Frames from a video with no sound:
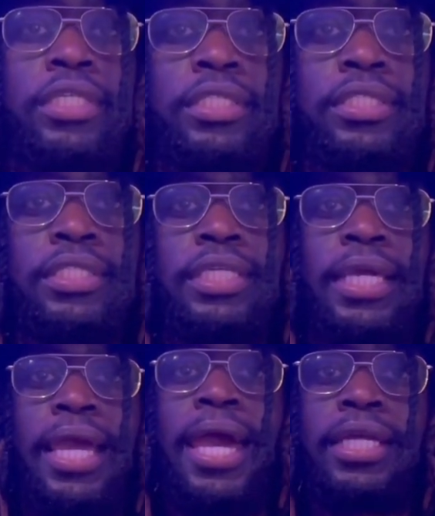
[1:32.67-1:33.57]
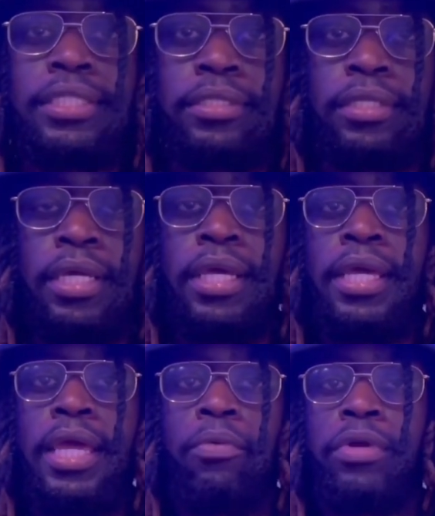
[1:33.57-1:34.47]
us to take action
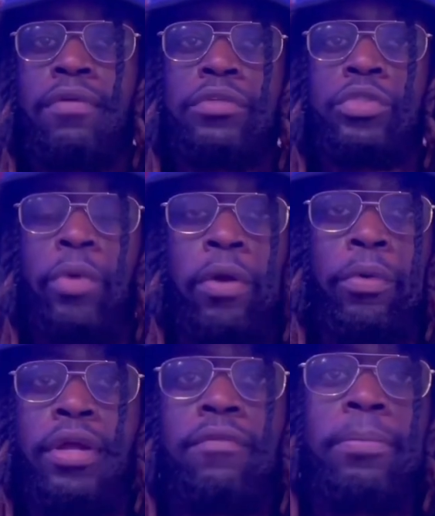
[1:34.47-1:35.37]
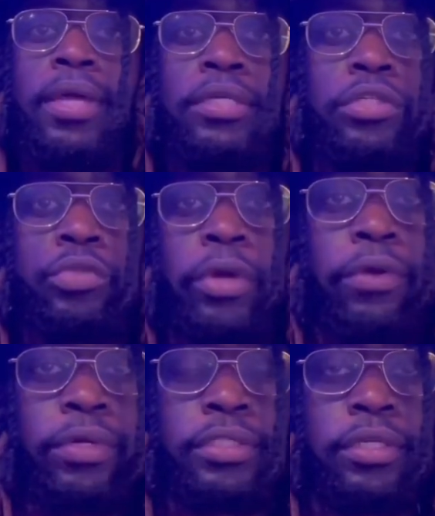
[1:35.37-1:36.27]
in whatever planets are
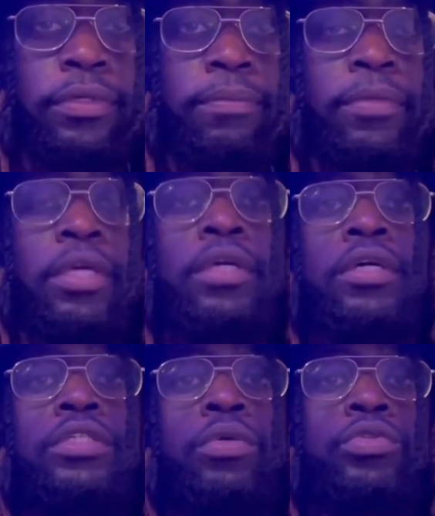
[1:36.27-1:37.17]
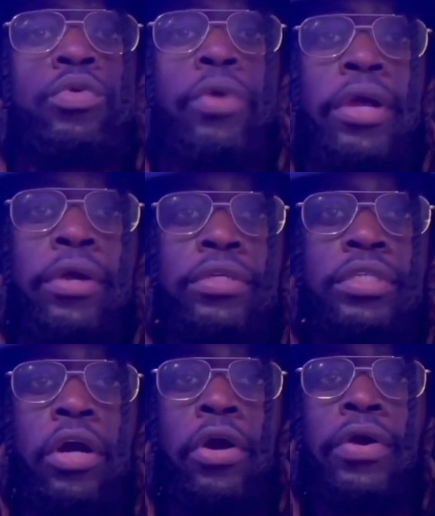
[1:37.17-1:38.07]
squaring each other. So
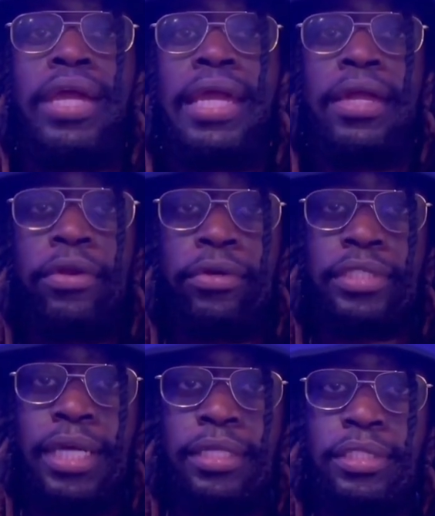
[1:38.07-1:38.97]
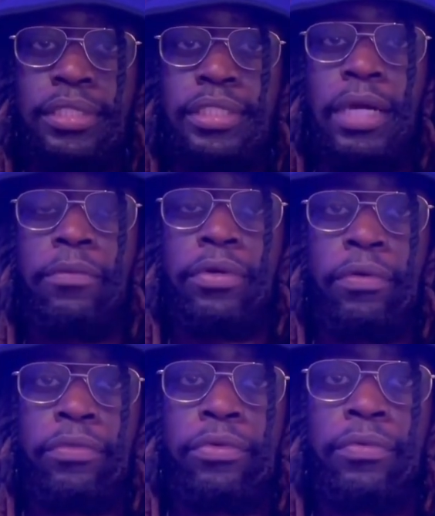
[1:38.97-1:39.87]
squares are inner tensions that we
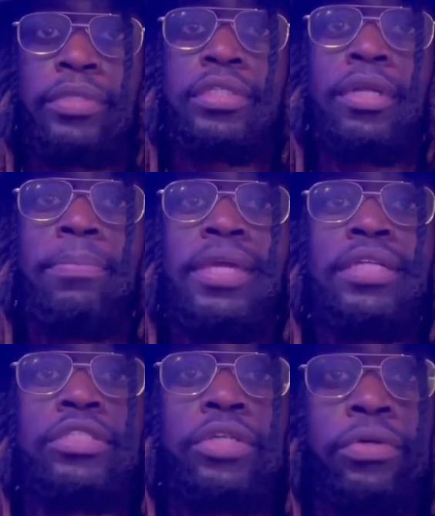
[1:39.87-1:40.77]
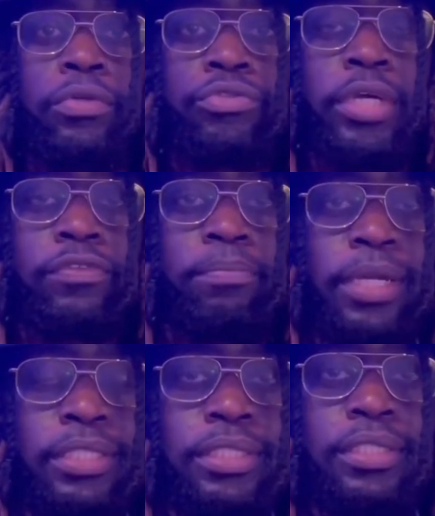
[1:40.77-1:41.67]
go through. It's going to be internal
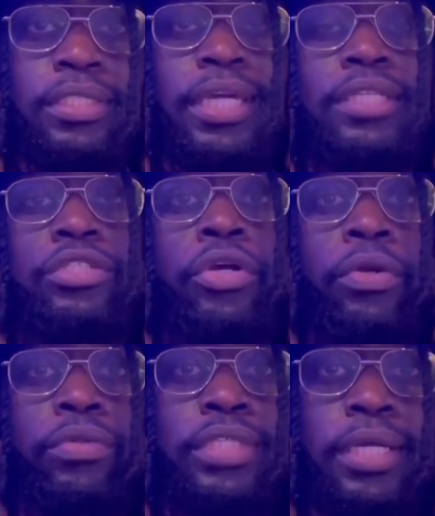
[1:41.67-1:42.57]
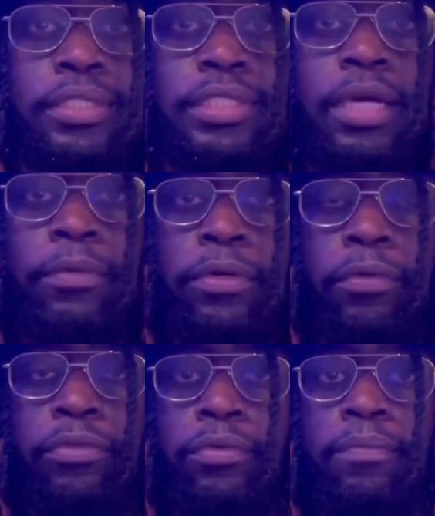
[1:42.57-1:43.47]
transformations, internal tensions that we
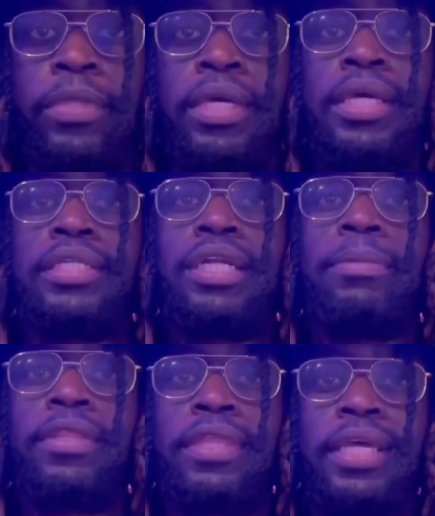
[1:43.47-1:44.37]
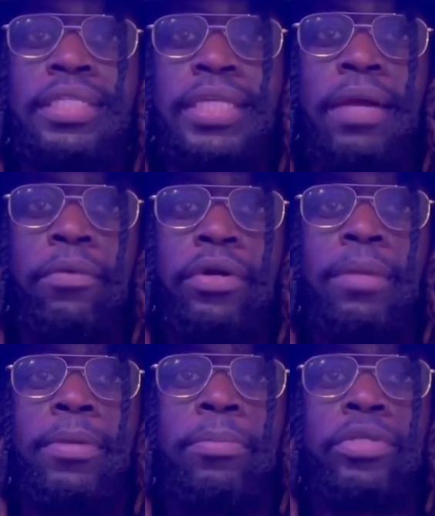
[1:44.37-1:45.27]
go through. It's going to be things that we're going
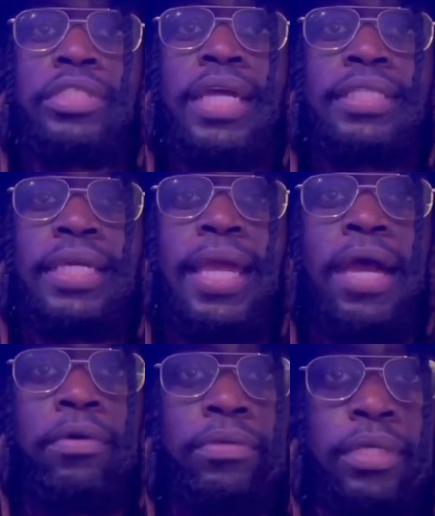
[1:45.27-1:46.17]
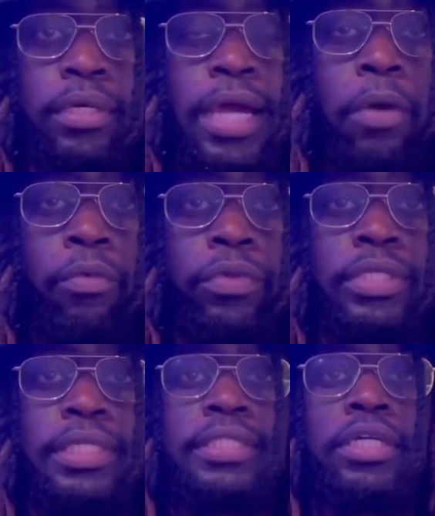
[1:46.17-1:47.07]
to be projecting
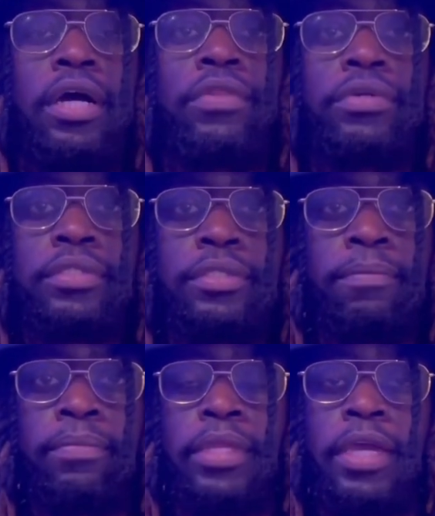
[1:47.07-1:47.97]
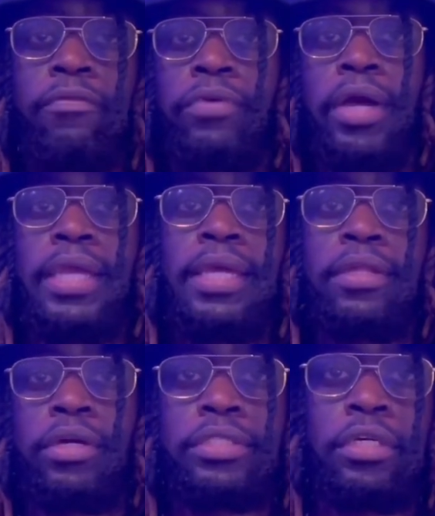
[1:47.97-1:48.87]
outwardly to others if we're not
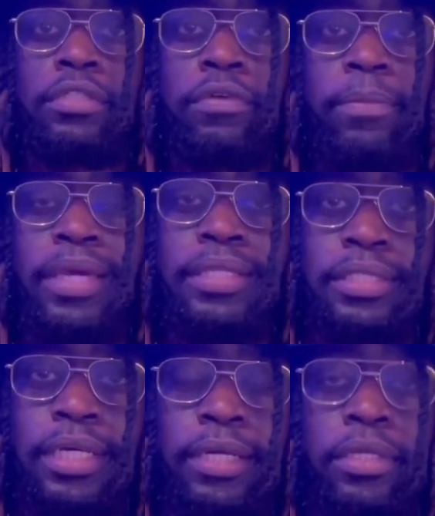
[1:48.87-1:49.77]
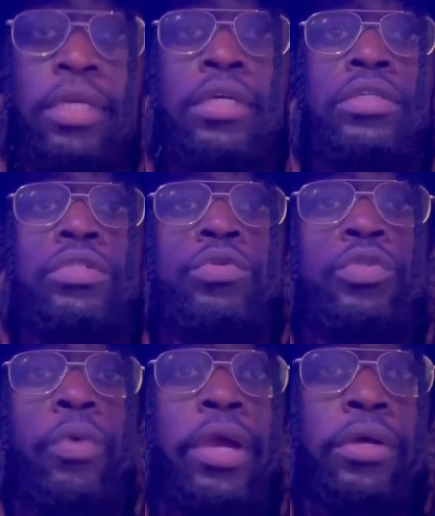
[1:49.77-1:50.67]
healing ourselves from the inside. So
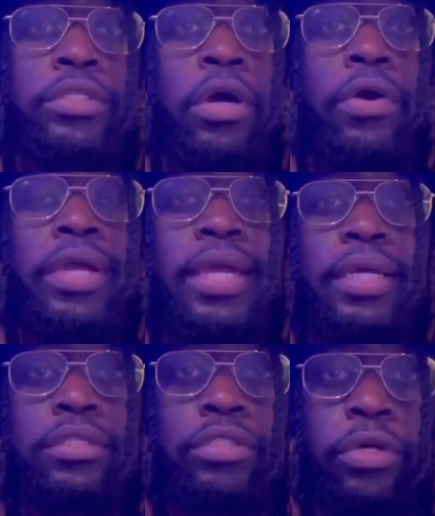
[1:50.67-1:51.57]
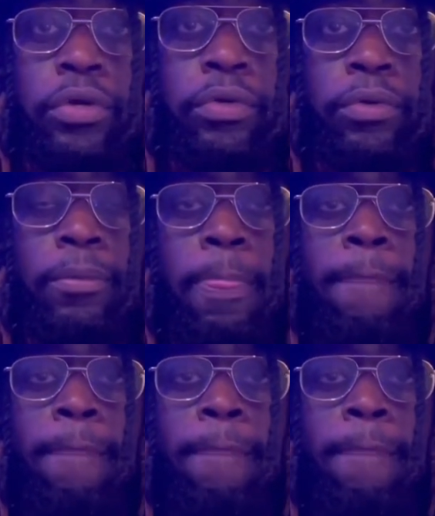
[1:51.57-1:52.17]
squares are internal